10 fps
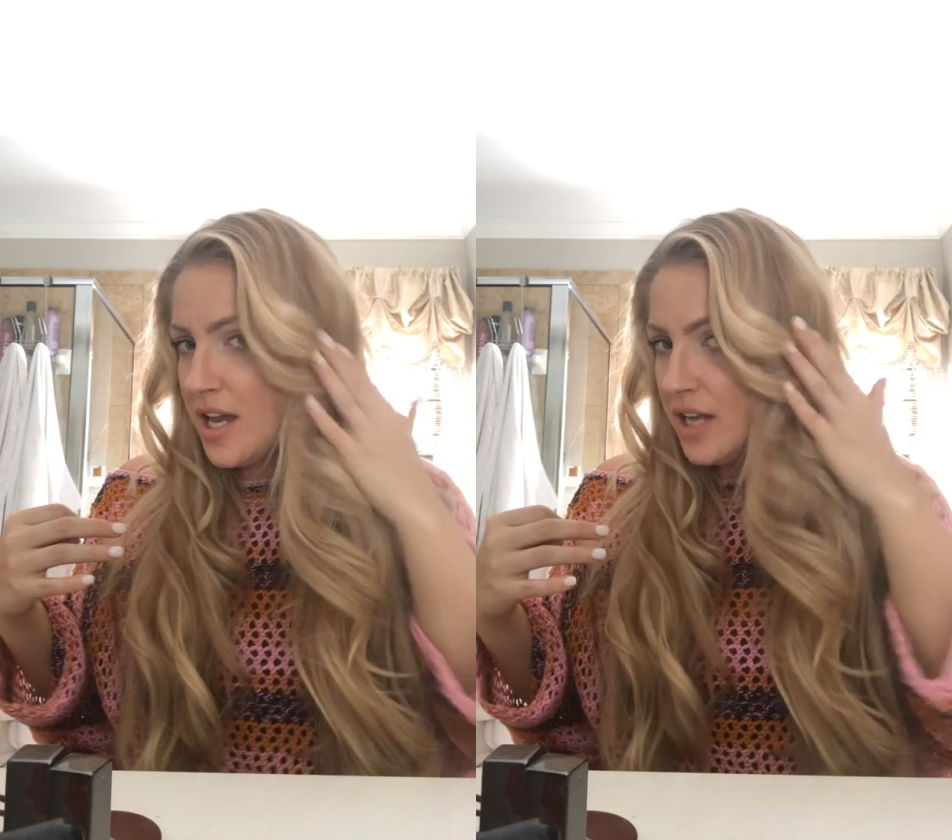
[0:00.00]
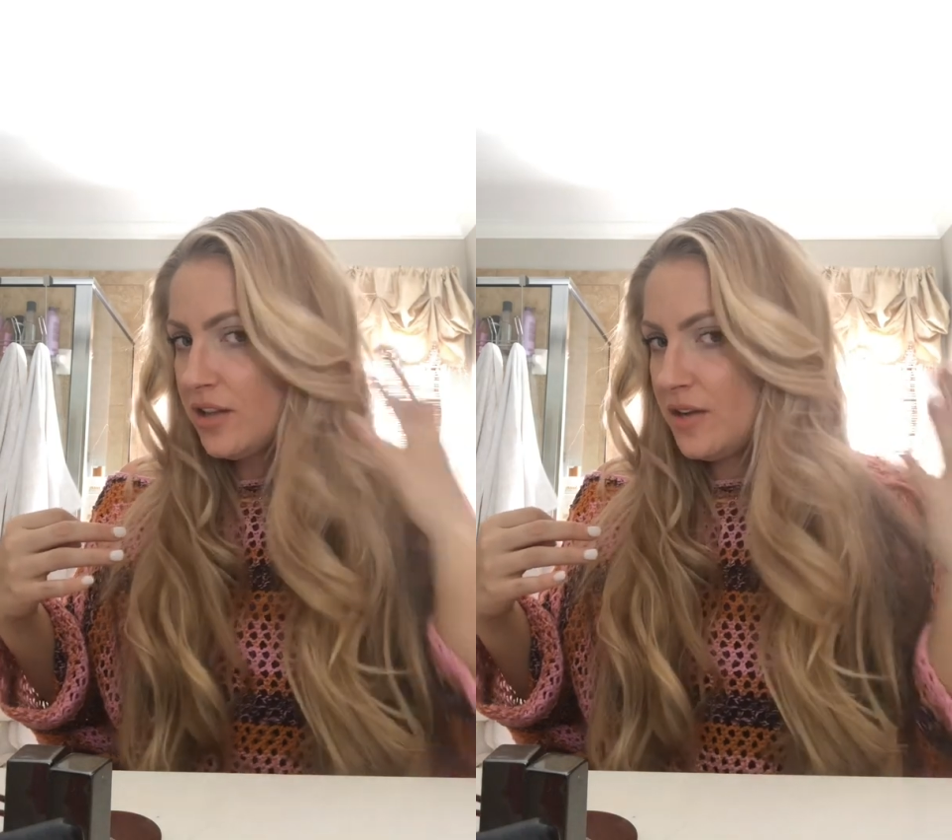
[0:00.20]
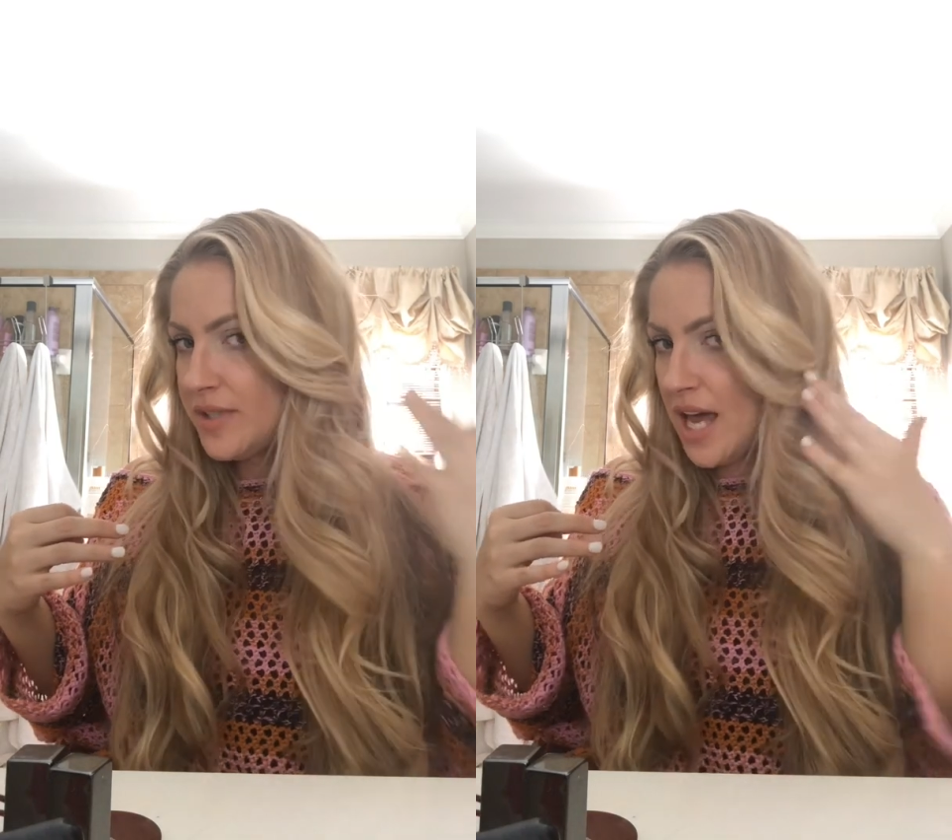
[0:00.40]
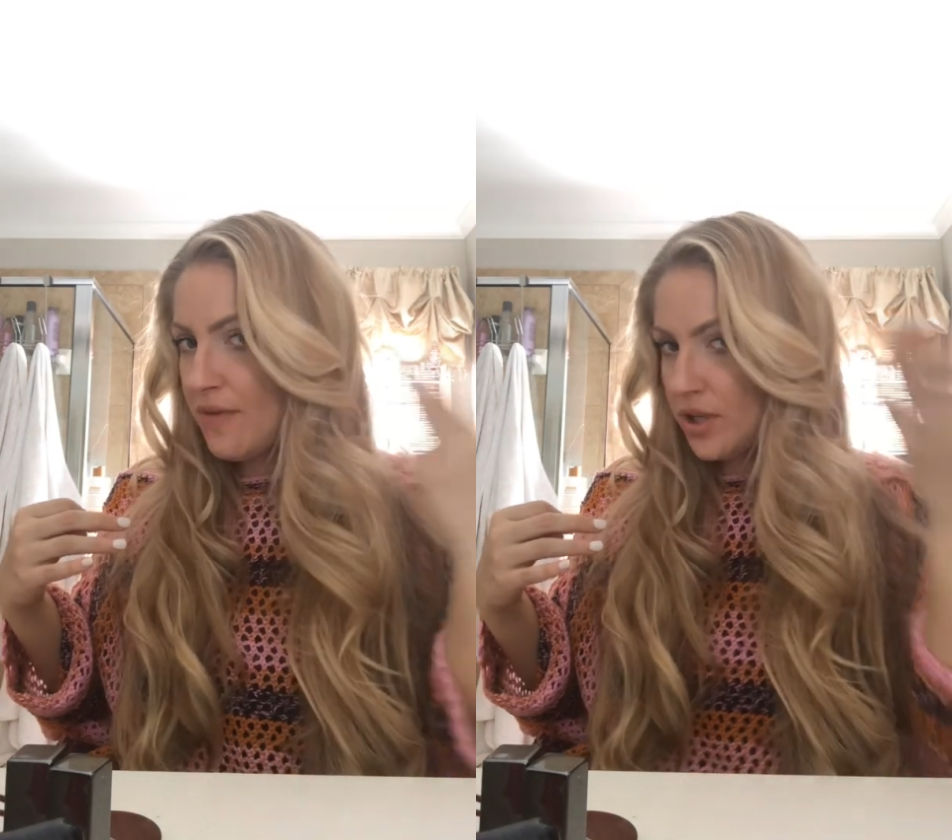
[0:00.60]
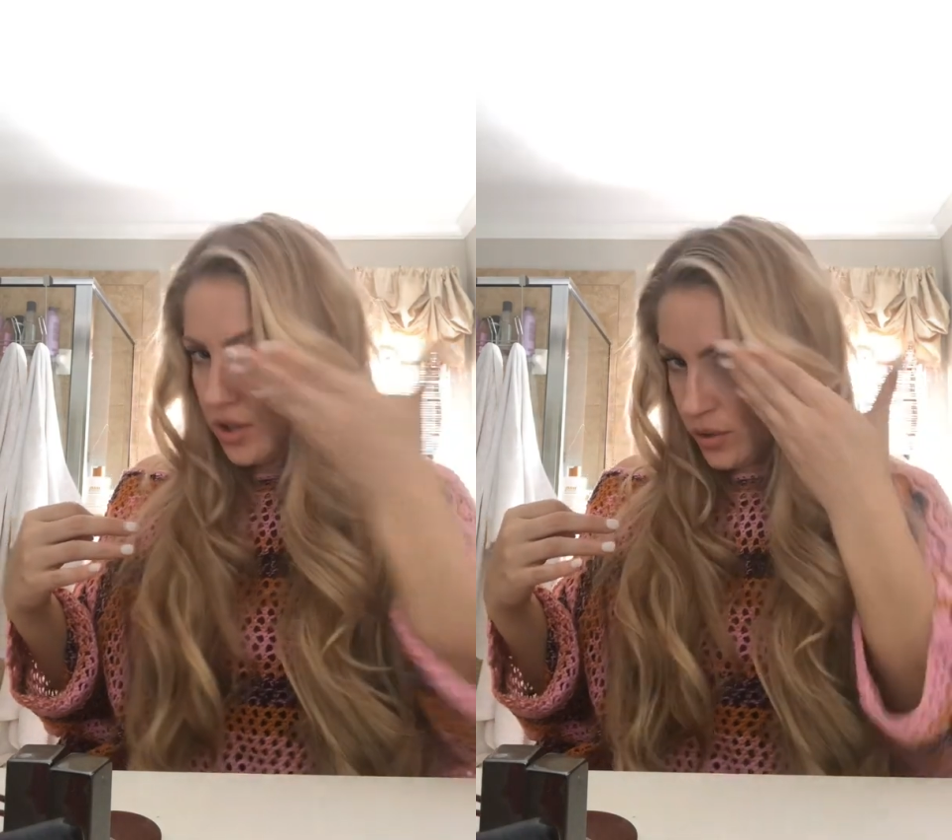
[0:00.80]
And I love to have
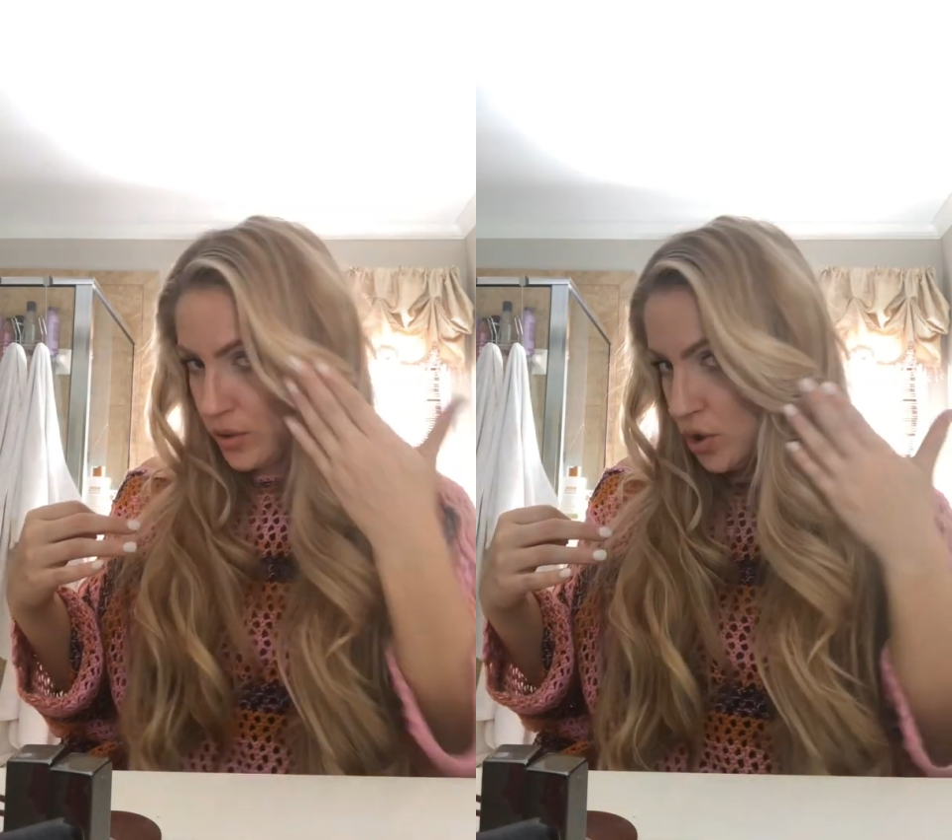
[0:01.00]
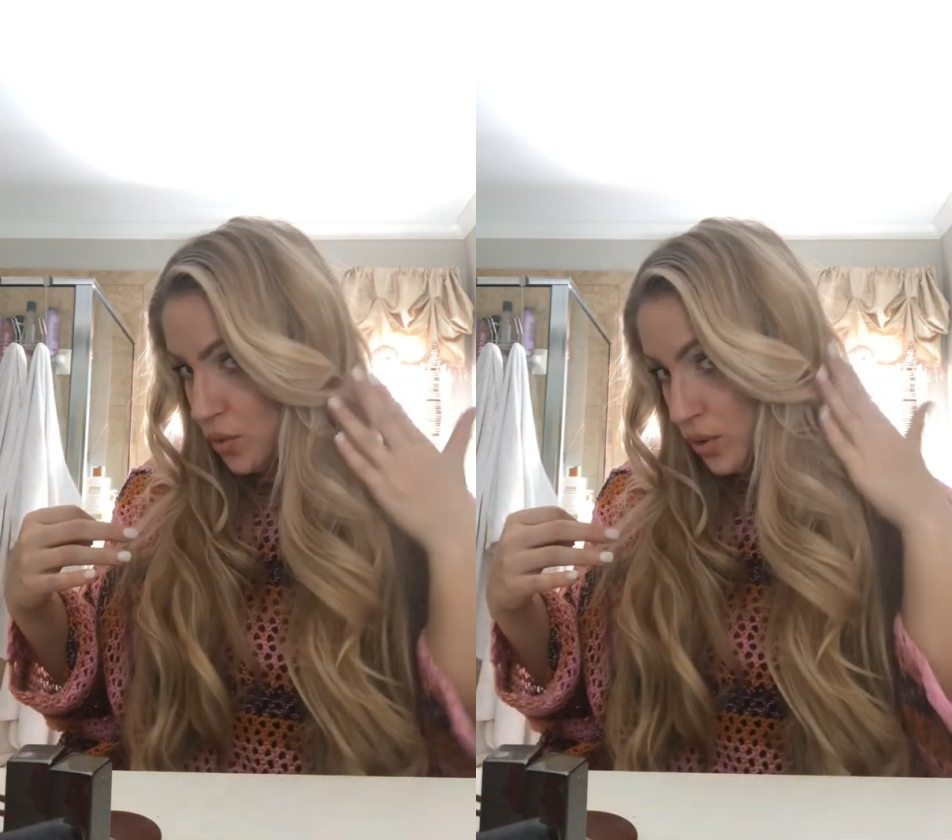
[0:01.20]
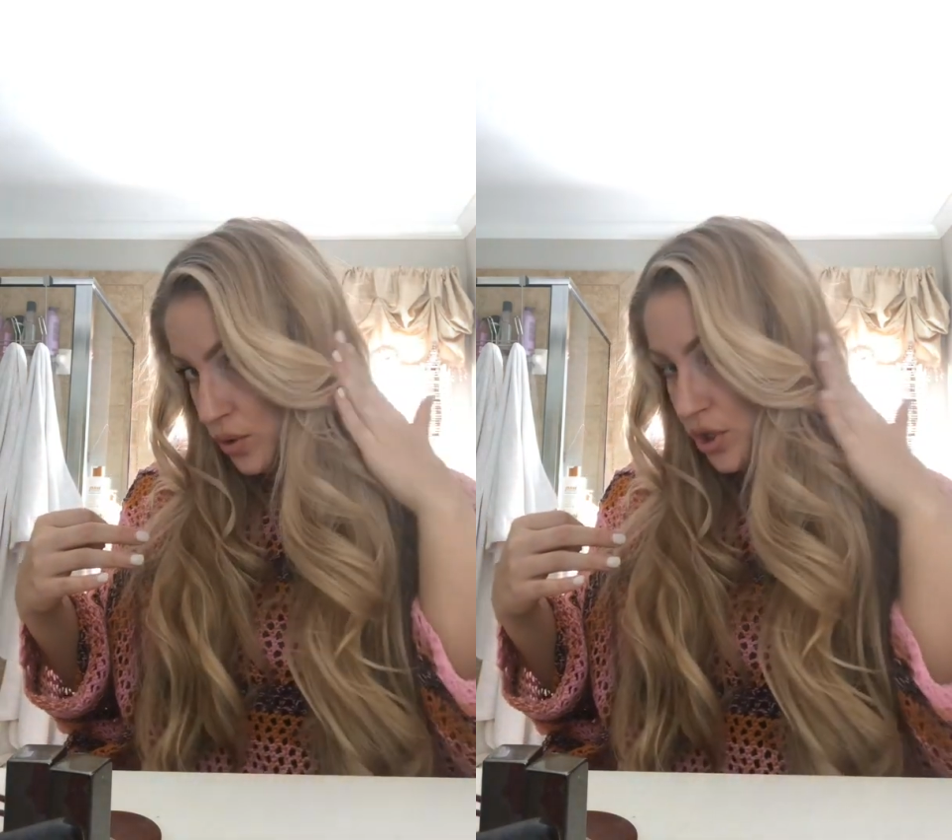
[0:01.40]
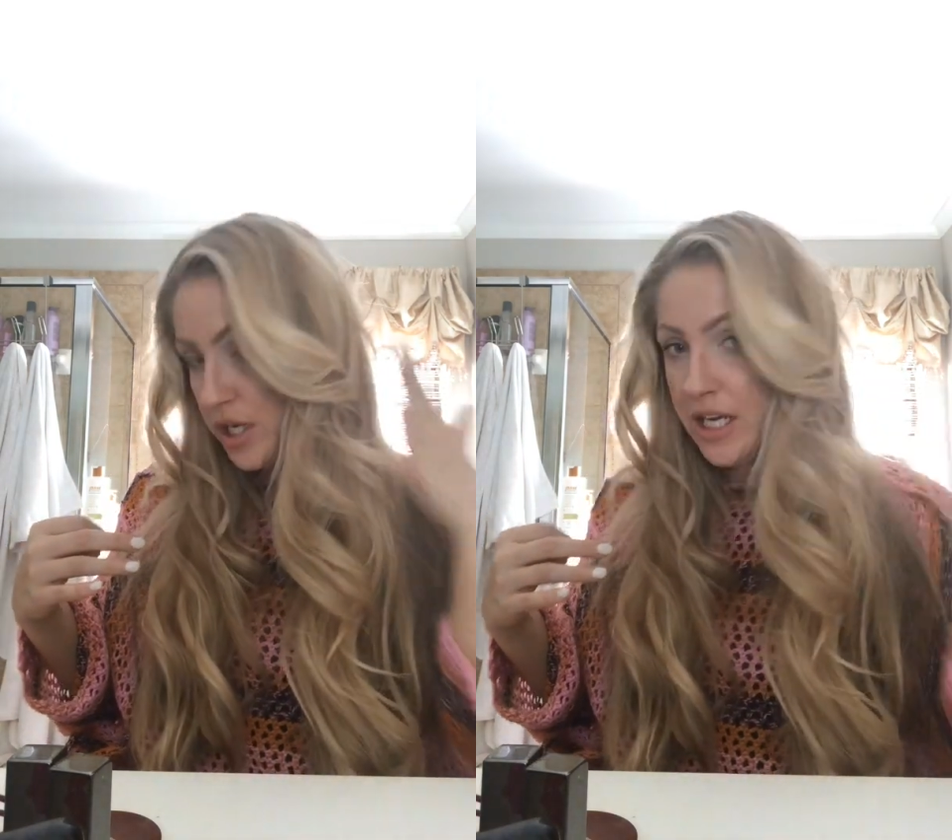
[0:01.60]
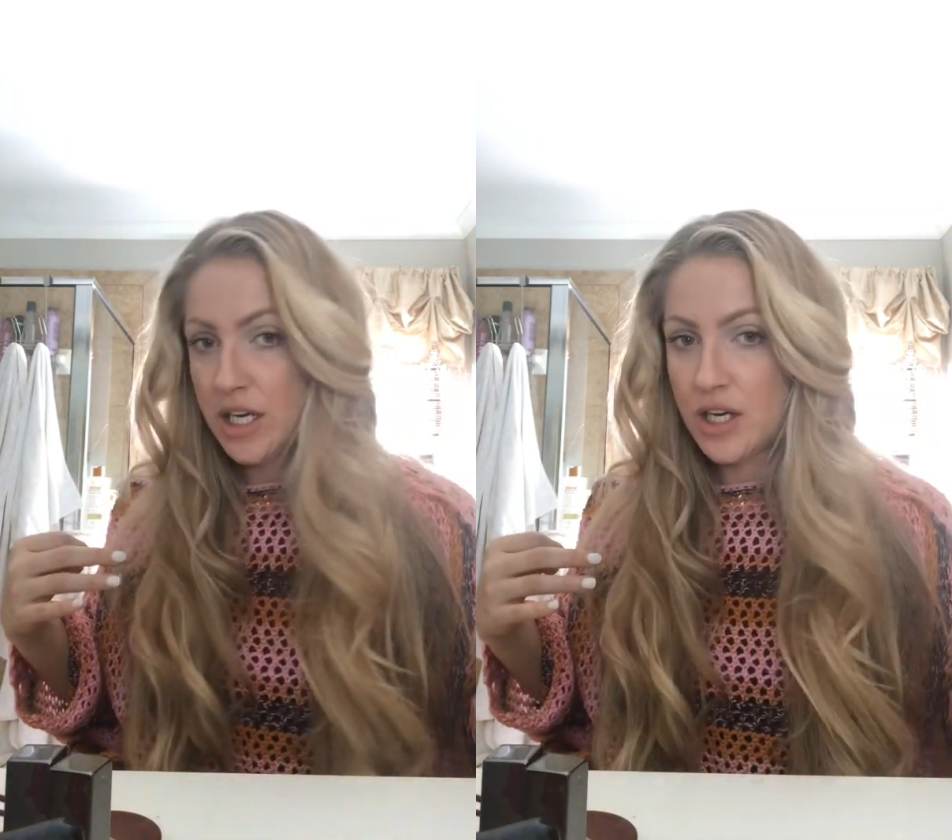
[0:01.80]
like a little swoosh
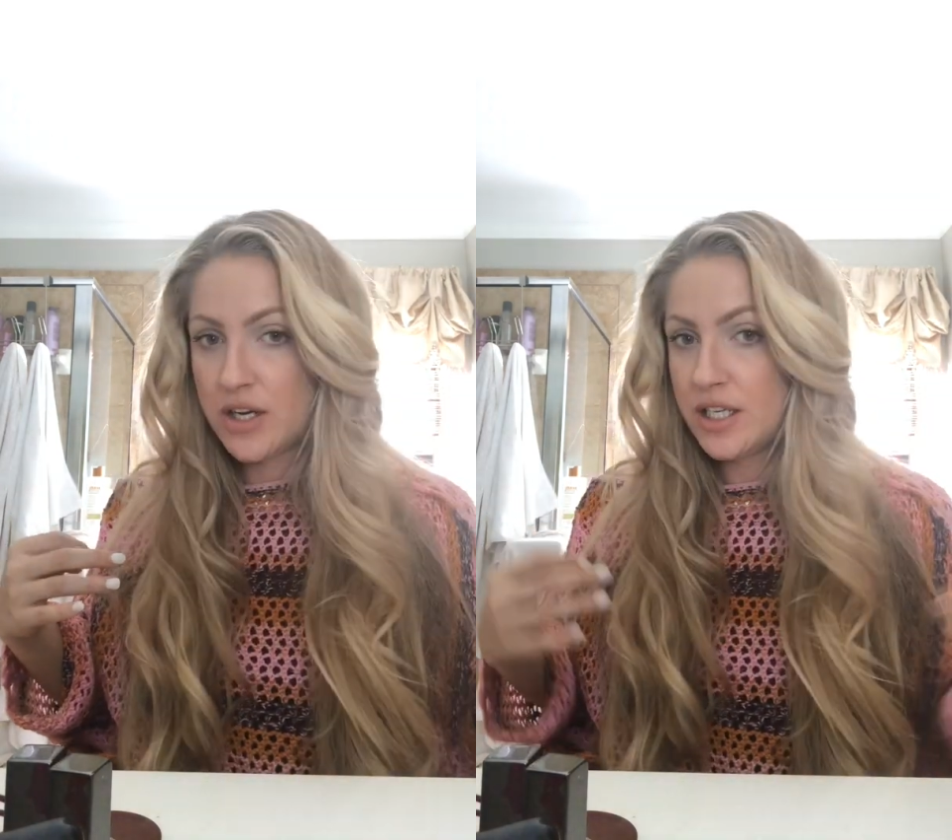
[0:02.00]
here.